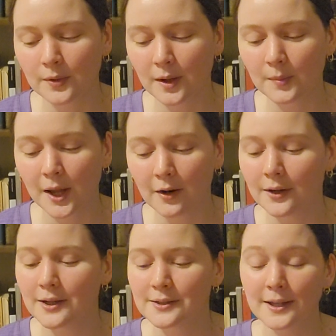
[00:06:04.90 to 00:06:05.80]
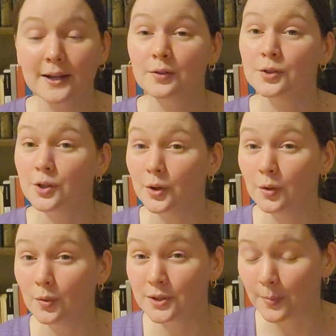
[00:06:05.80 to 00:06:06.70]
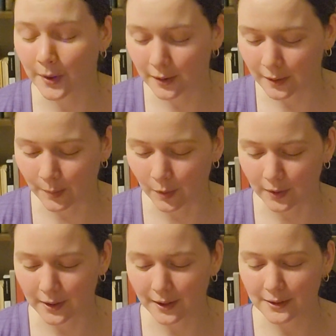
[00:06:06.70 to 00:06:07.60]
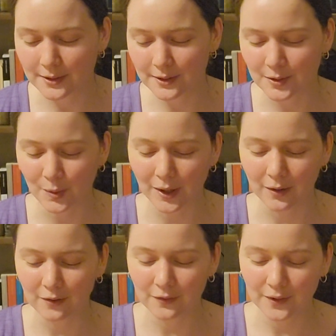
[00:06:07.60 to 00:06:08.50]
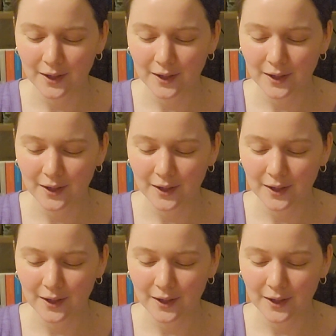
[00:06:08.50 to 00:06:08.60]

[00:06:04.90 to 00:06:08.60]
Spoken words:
named Harriet Sanderson, who was apparently born in 1912.